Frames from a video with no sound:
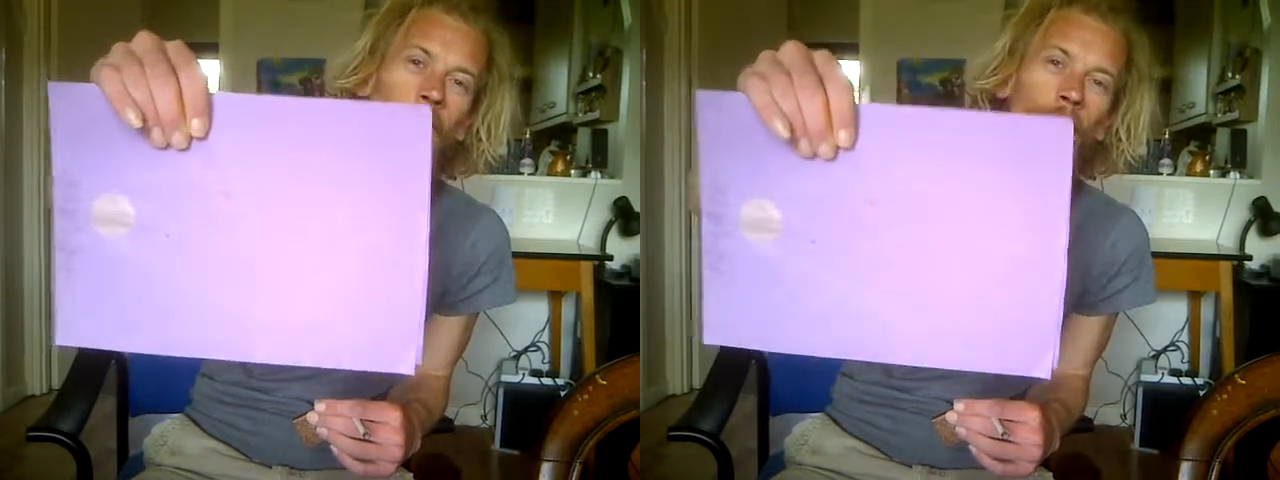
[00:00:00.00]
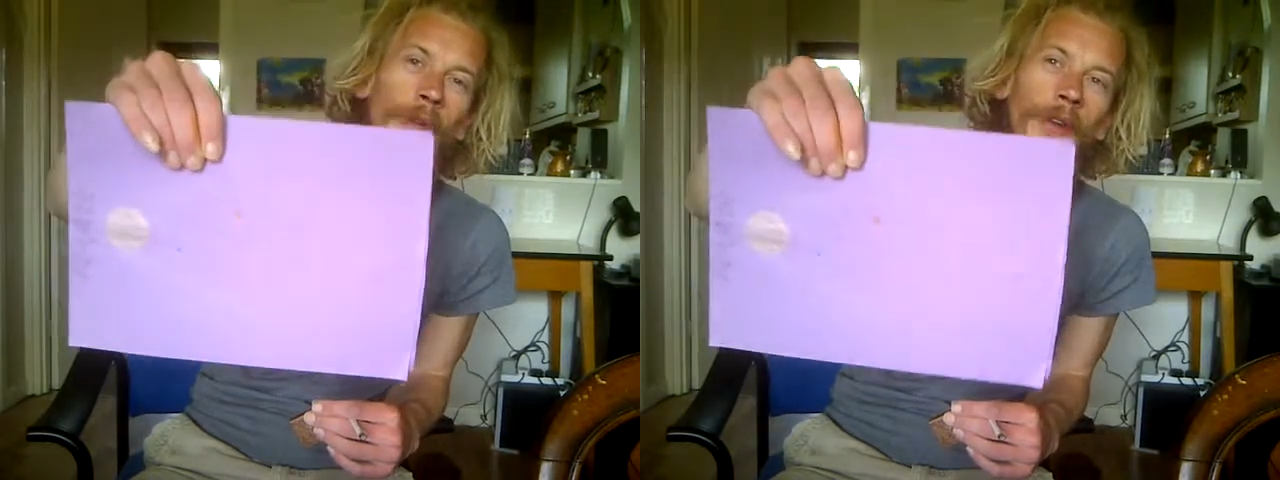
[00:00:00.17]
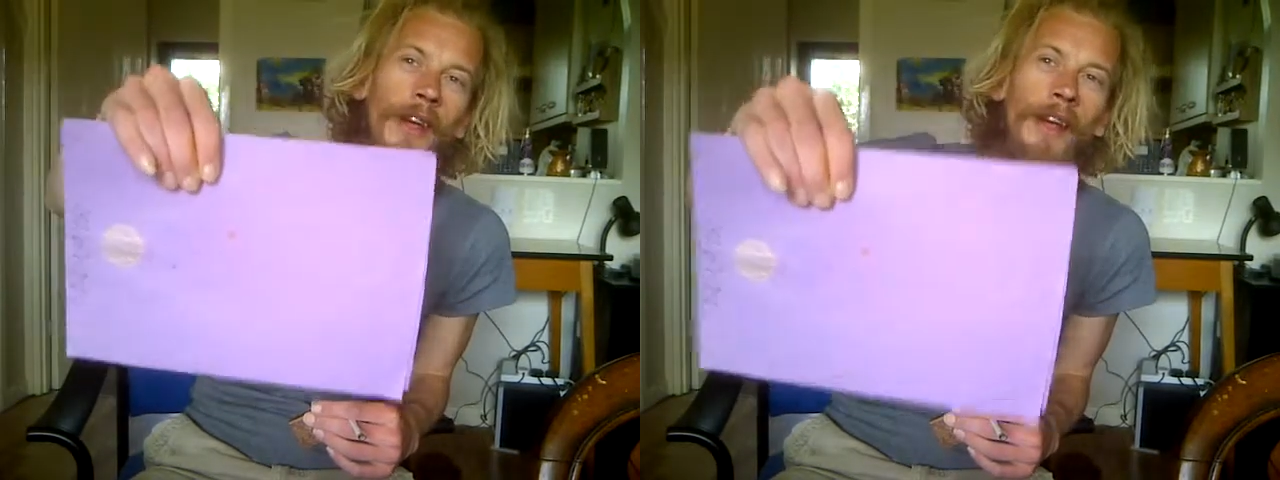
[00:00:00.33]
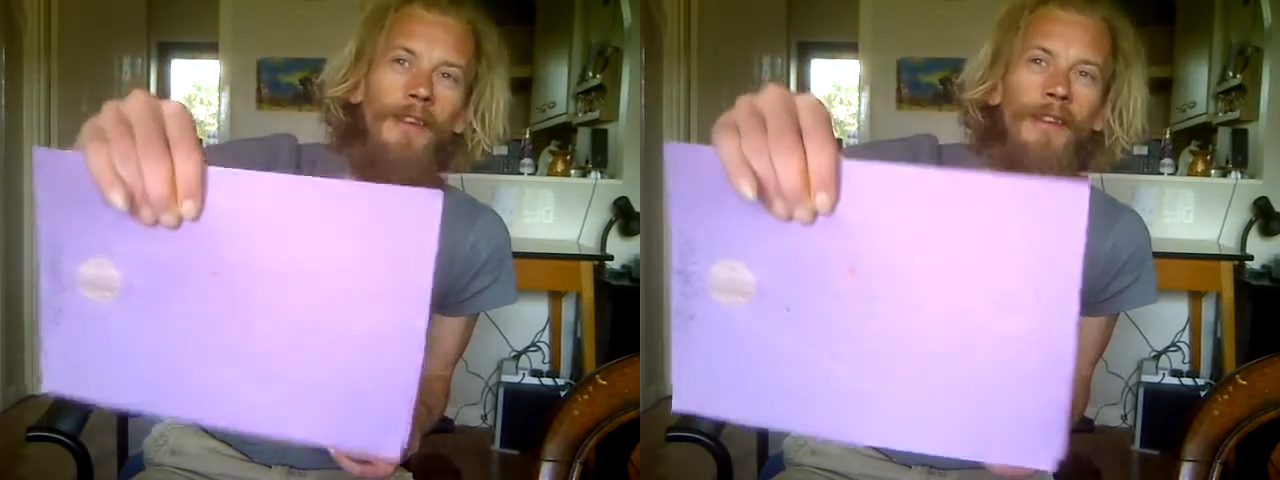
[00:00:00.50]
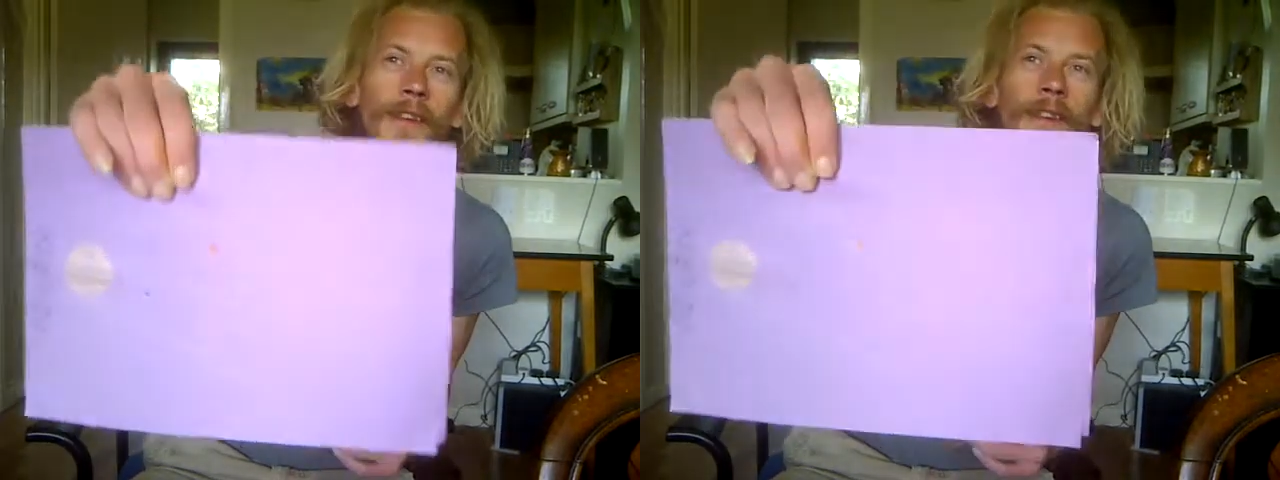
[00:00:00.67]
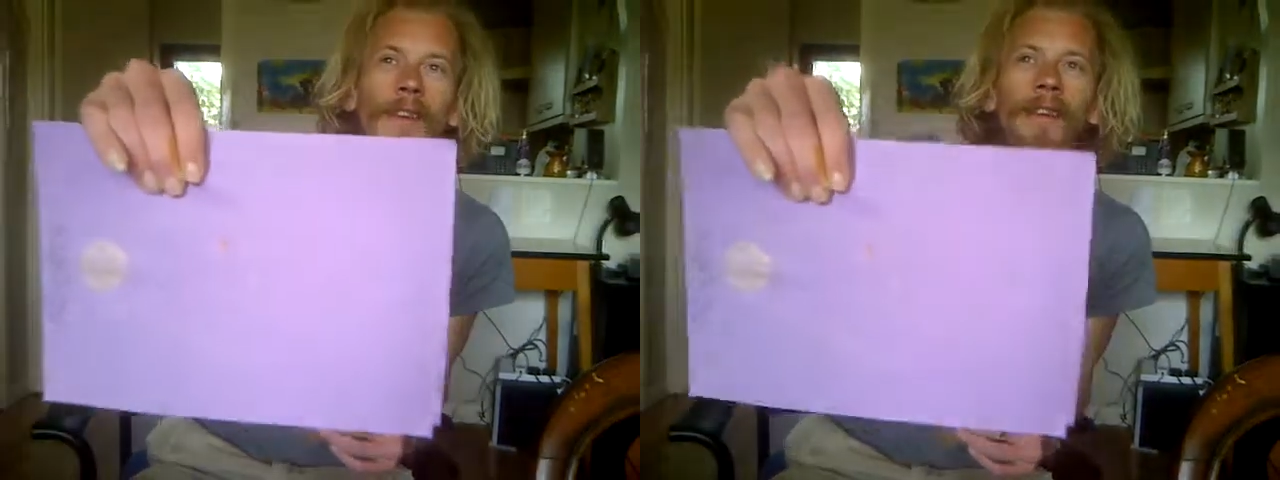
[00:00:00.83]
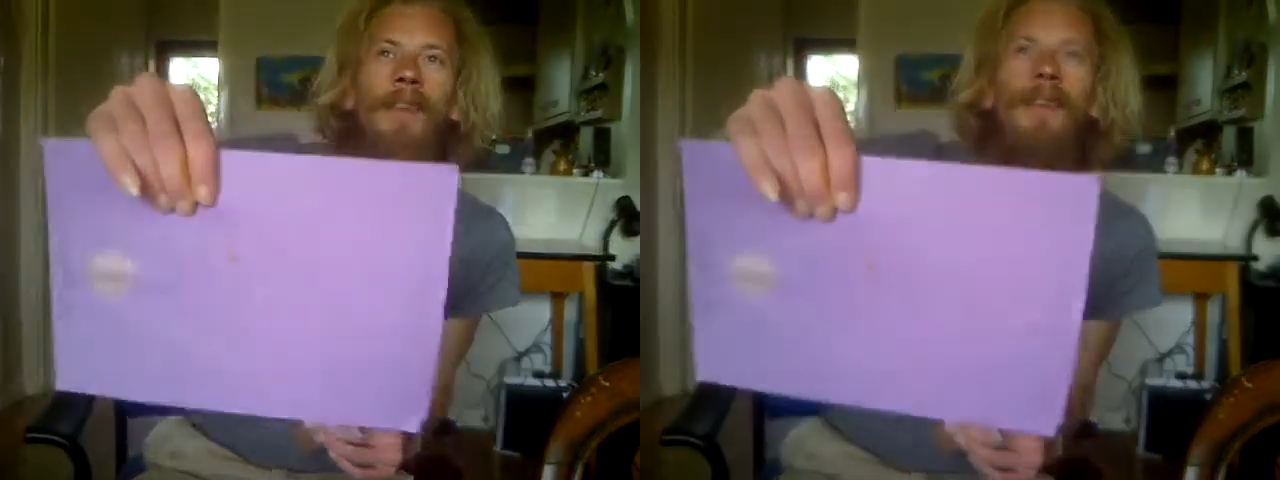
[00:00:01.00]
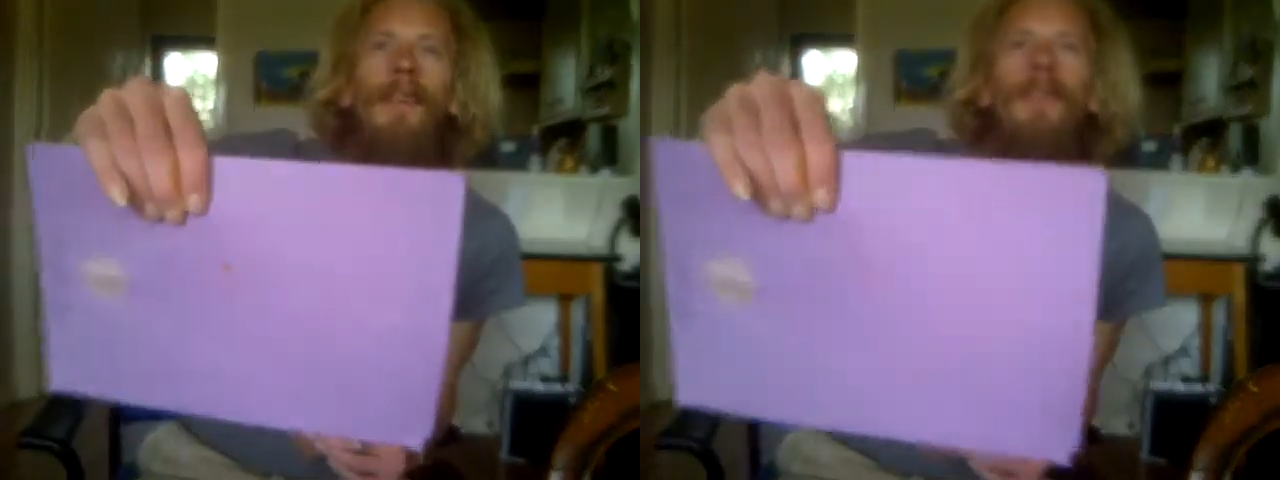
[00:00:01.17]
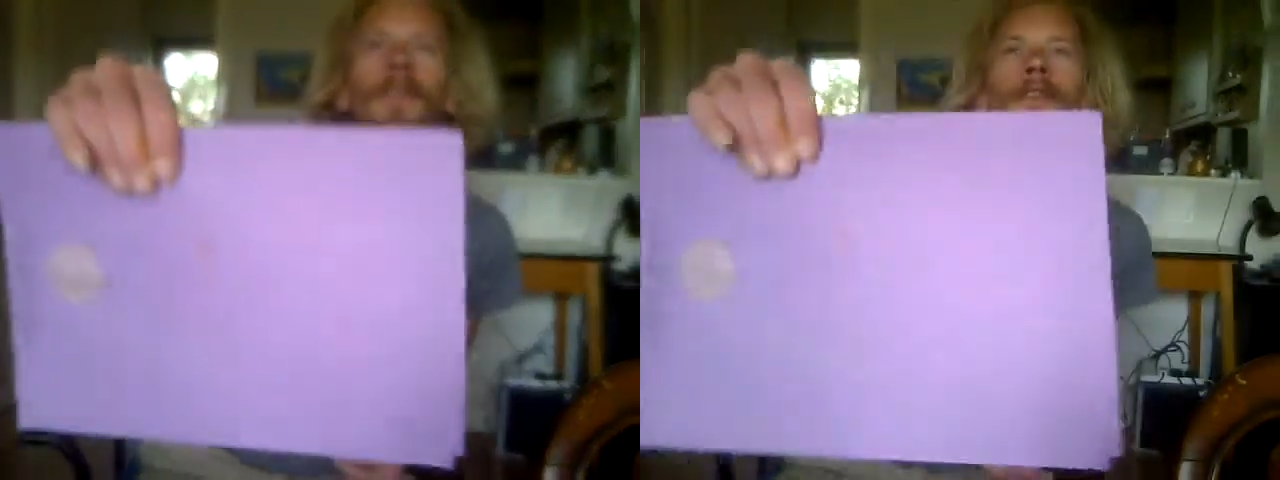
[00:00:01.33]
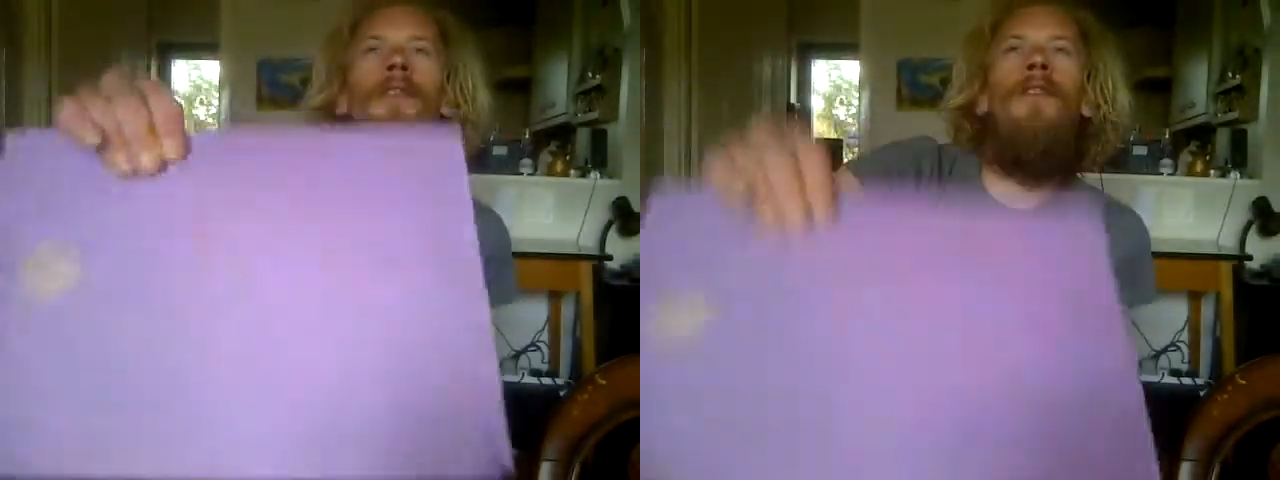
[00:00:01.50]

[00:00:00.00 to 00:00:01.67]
We,